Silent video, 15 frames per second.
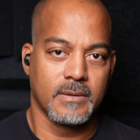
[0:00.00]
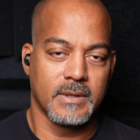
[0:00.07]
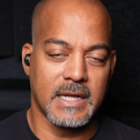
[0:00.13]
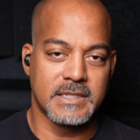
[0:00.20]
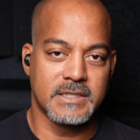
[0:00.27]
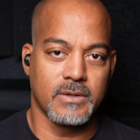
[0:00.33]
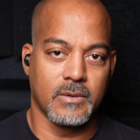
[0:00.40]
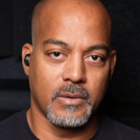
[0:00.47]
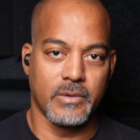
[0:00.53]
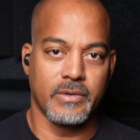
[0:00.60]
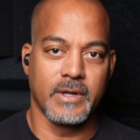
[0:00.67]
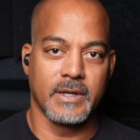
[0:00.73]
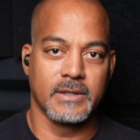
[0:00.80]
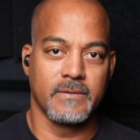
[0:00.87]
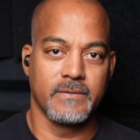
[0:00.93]
That's the whole
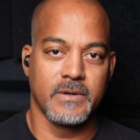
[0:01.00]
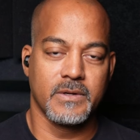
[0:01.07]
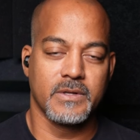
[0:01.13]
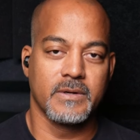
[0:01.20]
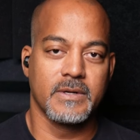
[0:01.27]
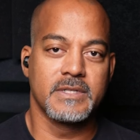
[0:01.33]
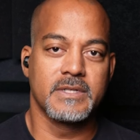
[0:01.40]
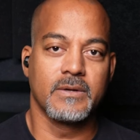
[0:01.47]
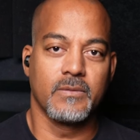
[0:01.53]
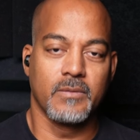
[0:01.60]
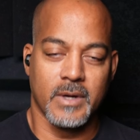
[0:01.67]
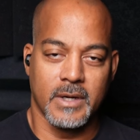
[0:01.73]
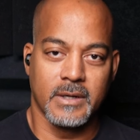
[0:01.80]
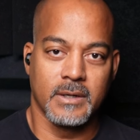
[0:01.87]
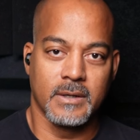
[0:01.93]
thing. The future isn't
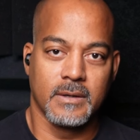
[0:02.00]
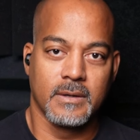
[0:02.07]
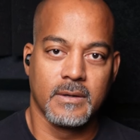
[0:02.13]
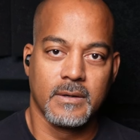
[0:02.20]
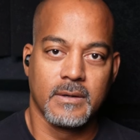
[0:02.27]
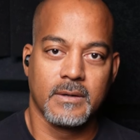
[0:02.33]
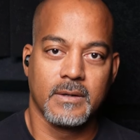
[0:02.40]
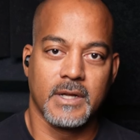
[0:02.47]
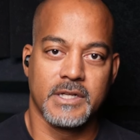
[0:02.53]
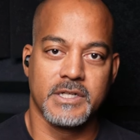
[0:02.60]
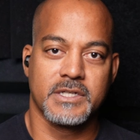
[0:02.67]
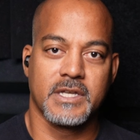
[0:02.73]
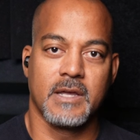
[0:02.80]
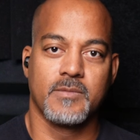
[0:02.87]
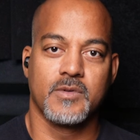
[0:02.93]
written. It
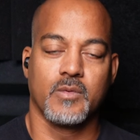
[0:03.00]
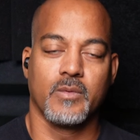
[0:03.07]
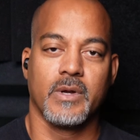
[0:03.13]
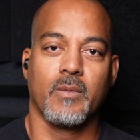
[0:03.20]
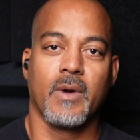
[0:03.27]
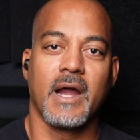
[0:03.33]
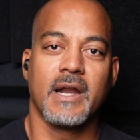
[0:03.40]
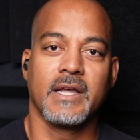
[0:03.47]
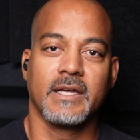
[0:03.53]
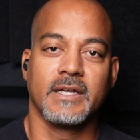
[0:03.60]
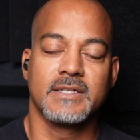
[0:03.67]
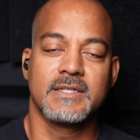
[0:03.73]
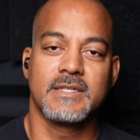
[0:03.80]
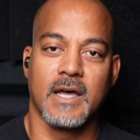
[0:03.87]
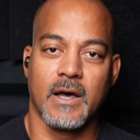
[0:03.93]
just keeps rewriting
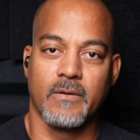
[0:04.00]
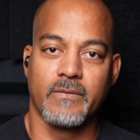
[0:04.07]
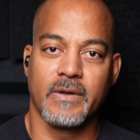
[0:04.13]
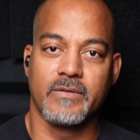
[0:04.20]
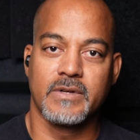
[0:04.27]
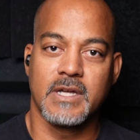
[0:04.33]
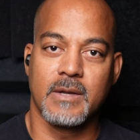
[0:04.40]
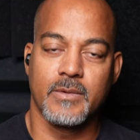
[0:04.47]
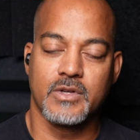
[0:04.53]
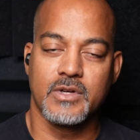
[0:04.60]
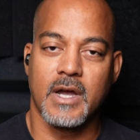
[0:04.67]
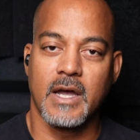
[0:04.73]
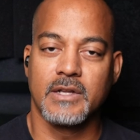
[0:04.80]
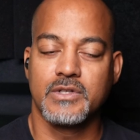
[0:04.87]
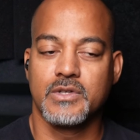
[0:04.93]
itself every time you
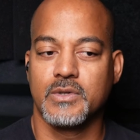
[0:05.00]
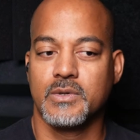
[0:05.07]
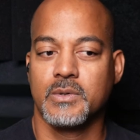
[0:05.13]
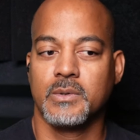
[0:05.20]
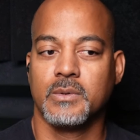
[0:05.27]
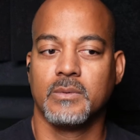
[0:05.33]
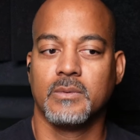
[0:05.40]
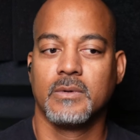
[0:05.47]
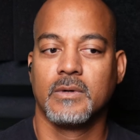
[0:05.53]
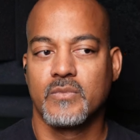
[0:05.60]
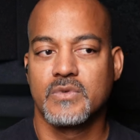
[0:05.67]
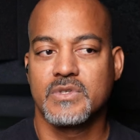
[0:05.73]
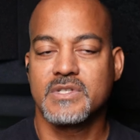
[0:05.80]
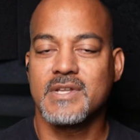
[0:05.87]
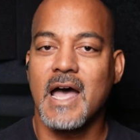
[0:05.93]
try to
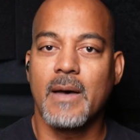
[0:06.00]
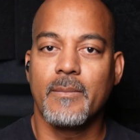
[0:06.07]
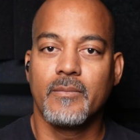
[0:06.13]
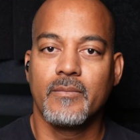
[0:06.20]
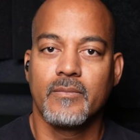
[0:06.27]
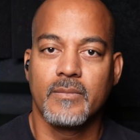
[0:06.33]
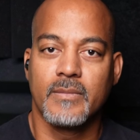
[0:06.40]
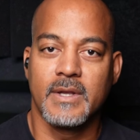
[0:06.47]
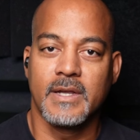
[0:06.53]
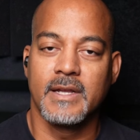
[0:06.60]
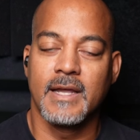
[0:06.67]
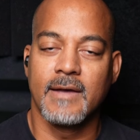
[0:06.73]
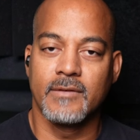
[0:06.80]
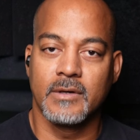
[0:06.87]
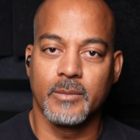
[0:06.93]
stop the
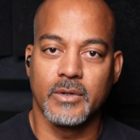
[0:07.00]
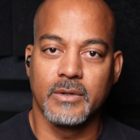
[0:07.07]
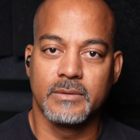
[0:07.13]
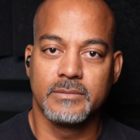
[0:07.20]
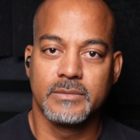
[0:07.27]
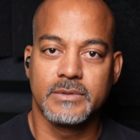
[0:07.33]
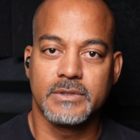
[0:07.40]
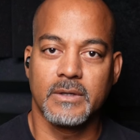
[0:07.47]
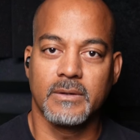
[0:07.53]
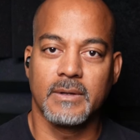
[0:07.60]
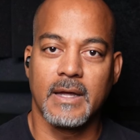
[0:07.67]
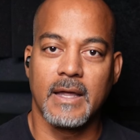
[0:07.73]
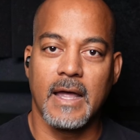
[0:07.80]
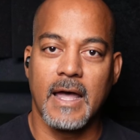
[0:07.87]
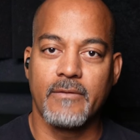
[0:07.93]
inevitable. So
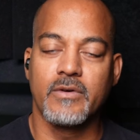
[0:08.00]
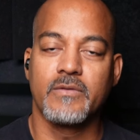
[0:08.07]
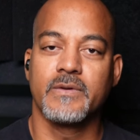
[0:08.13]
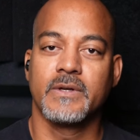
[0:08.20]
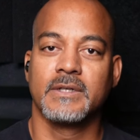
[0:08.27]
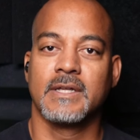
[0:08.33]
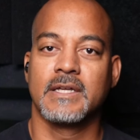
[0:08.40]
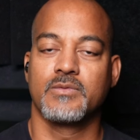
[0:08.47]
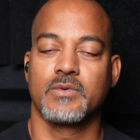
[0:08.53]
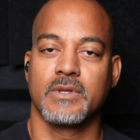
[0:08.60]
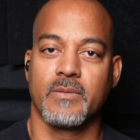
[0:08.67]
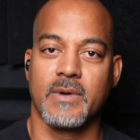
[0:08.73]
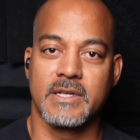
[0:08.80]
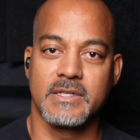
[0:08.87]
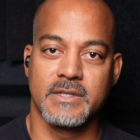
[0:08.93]
I have a feeling that's what
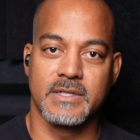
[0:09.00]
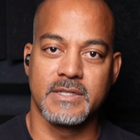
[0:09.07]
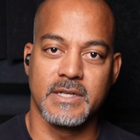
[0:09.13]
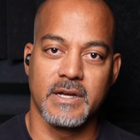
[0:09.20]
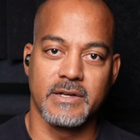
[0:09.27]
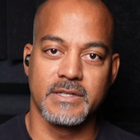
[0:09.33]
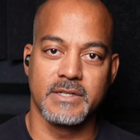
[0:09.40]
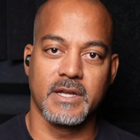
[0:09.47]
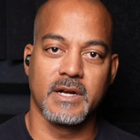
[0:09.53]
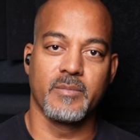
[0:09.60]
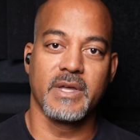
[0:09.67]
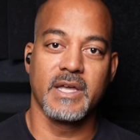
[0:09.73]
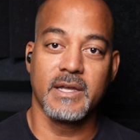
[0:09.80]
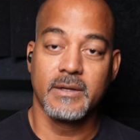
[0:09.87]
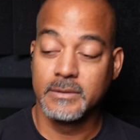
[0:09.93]
the rest of the series is going to
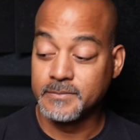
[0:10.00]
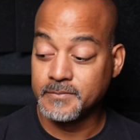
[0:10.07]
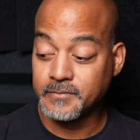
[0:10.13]
be.